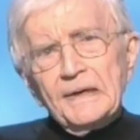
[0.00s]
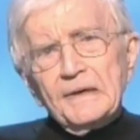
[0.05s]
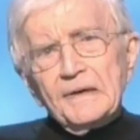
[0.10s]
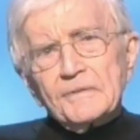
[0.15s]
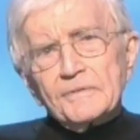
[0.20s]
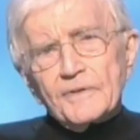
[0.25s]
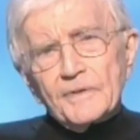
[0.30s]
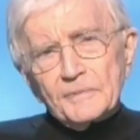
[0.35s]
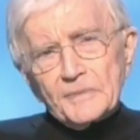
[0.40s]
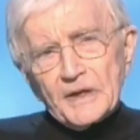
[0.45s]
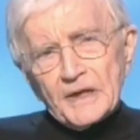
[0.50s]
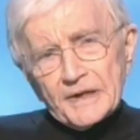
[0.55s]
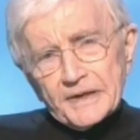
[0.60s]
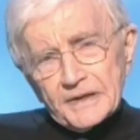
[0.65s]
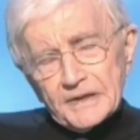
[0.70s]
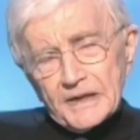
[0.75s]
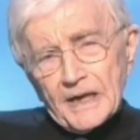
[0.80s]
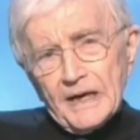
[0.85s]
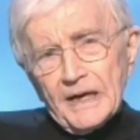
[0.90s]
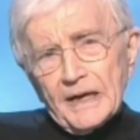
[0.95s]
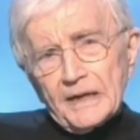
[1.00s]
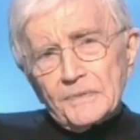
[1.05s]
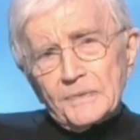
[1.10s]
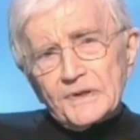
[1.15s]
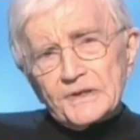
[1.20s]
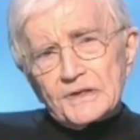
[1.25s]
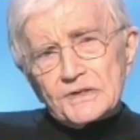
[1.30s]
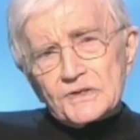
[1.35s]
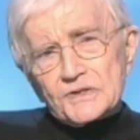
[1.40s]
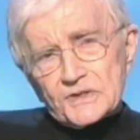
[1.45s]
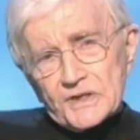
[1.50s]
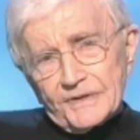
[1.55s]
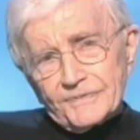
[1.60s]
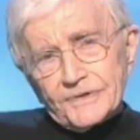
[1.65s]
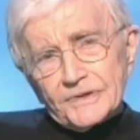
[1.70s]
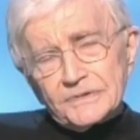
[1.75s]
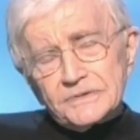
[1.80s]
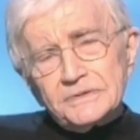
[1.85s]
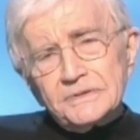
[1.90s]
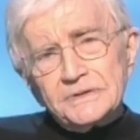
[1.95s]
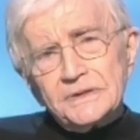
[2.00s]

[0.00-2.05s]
from the little guy with the shovel